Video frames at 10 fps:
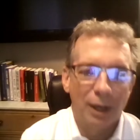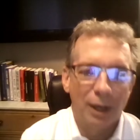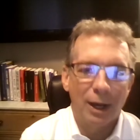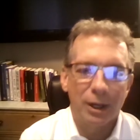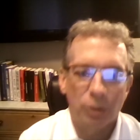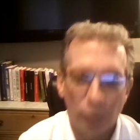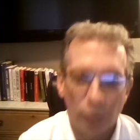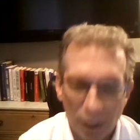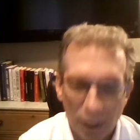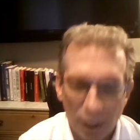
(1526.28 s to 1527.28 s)
I
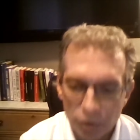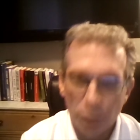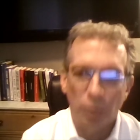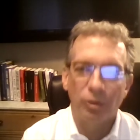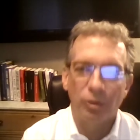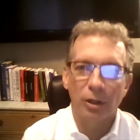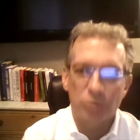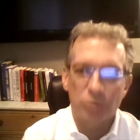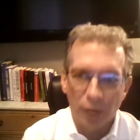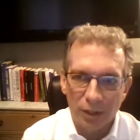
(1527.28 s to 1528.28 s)
created this new portfolio of
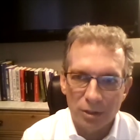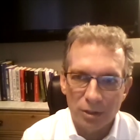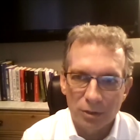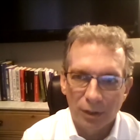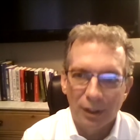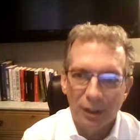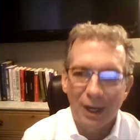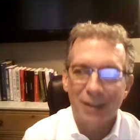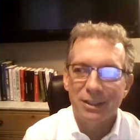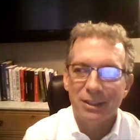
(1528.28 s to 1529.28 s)
strategies,
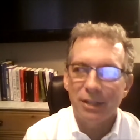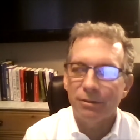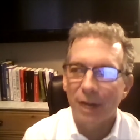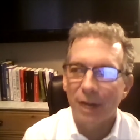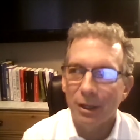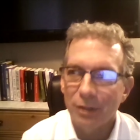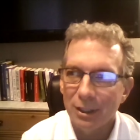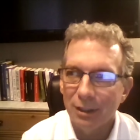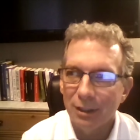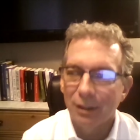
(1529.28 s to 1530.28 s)
identified
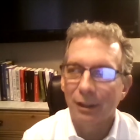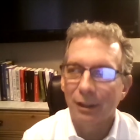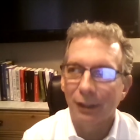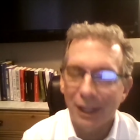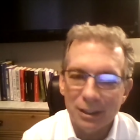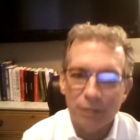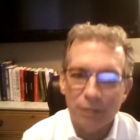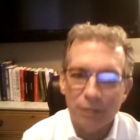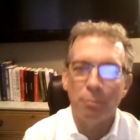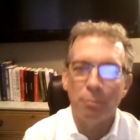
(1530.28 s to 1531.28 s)
the
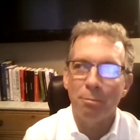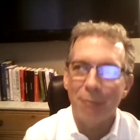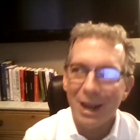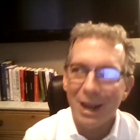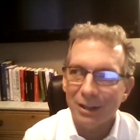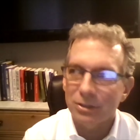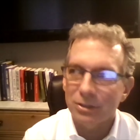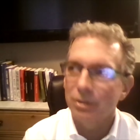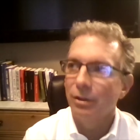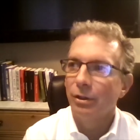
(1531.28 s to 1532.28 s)
collective
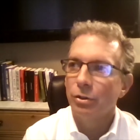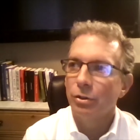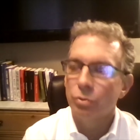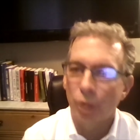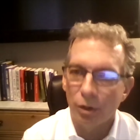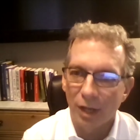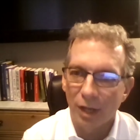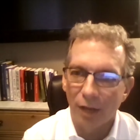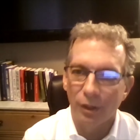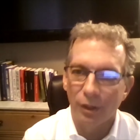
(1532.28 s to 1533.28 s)
max
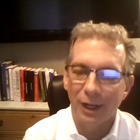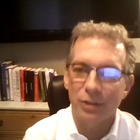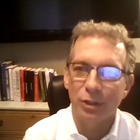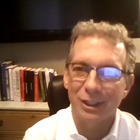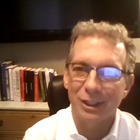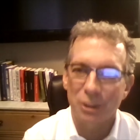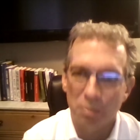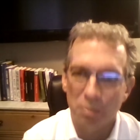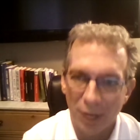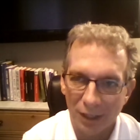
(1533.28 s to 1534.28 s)
drawdown that I should
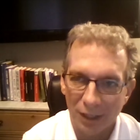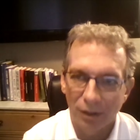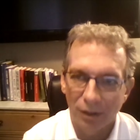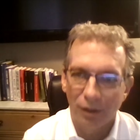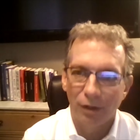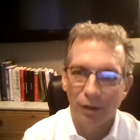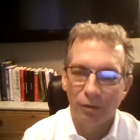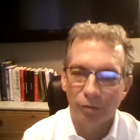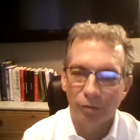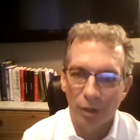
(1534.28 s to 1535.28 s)
expect
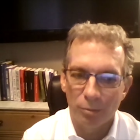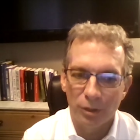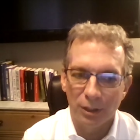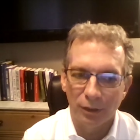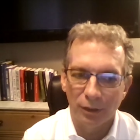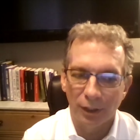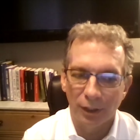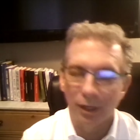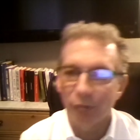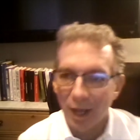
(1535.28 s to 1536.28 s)
from that had
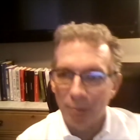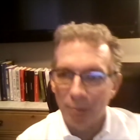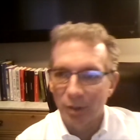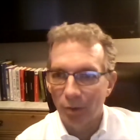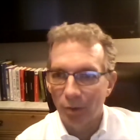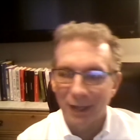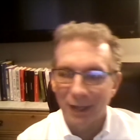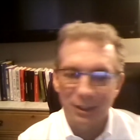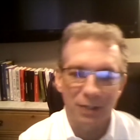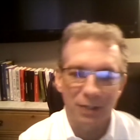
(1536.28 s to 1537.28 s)
ever happened in the
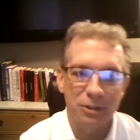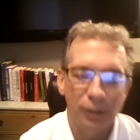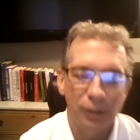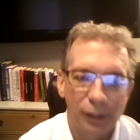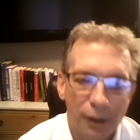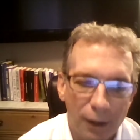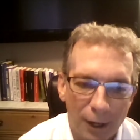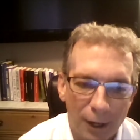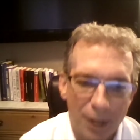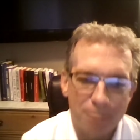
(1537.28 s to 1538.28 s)
back test.
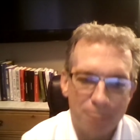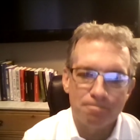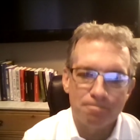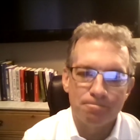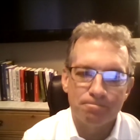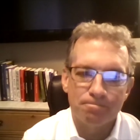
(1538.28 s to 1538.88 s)
I